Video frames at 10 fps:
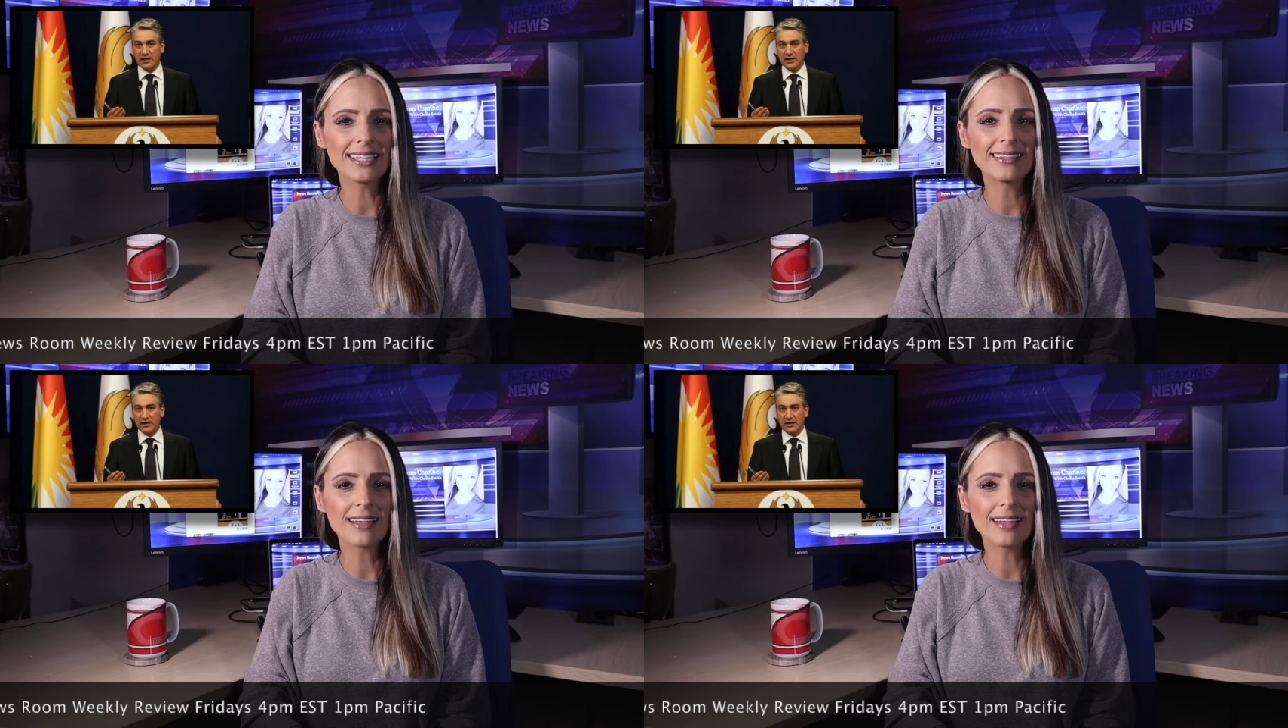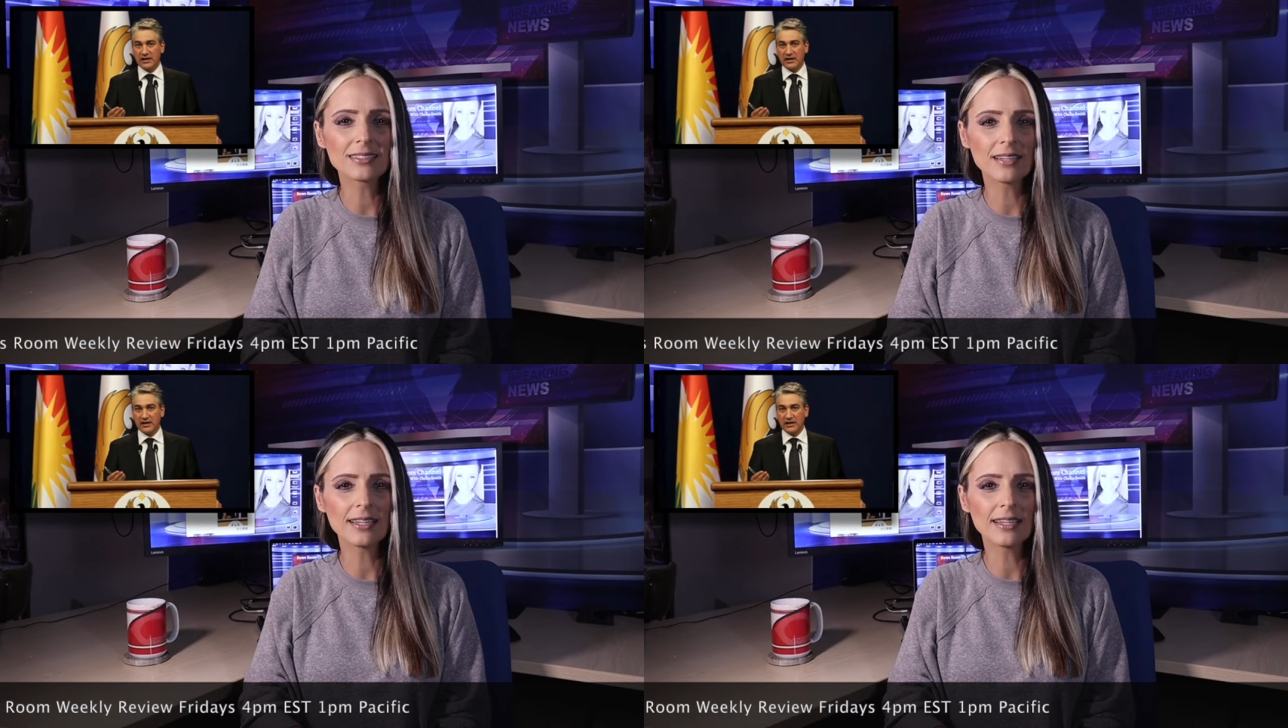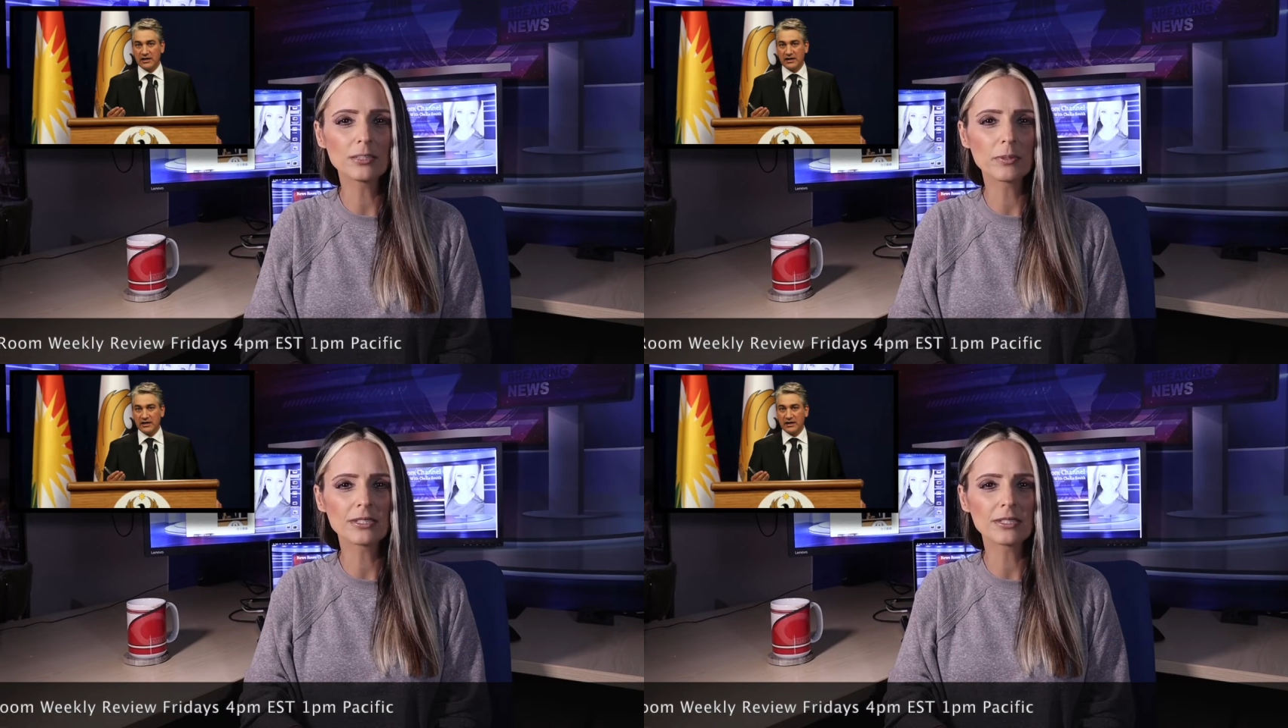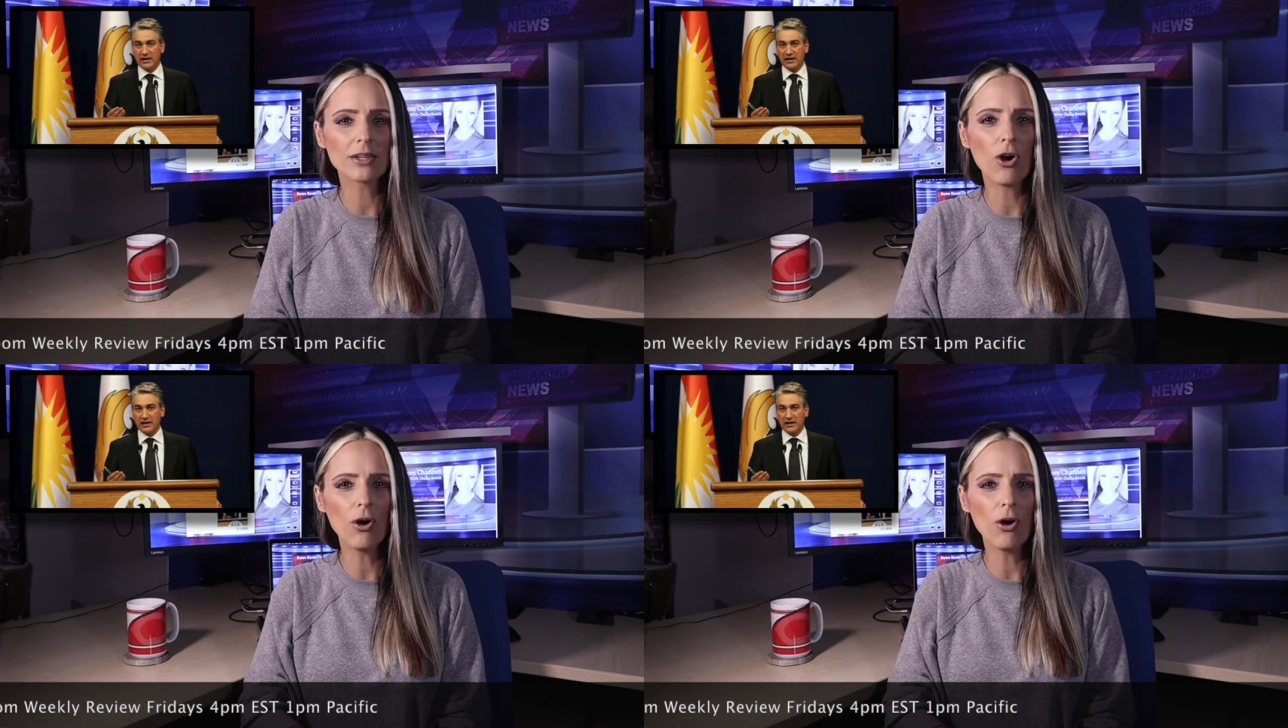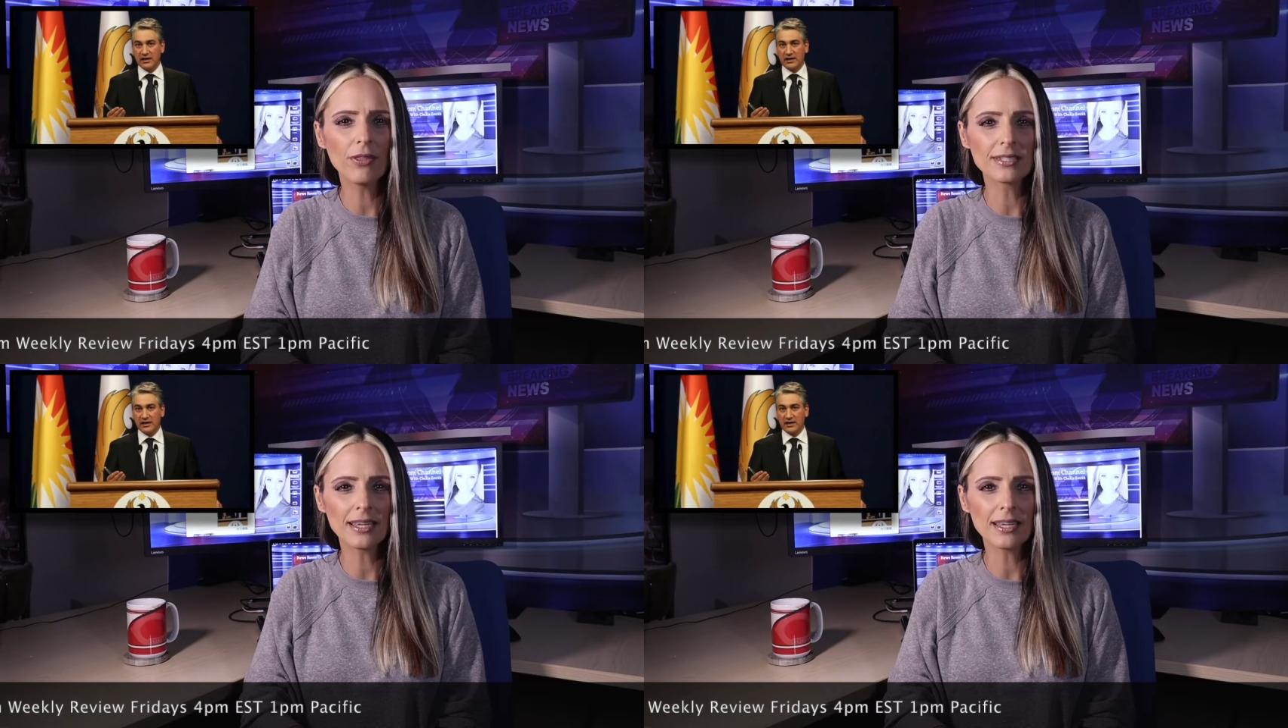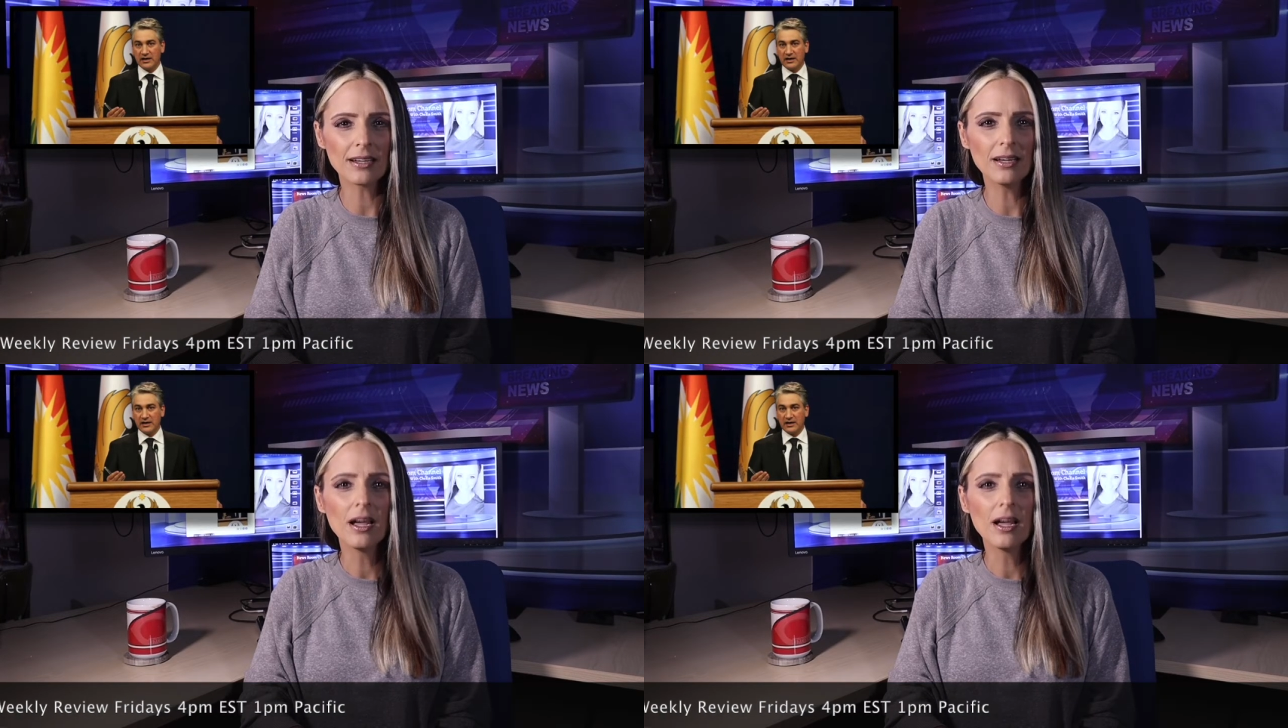next Sunday to present all the data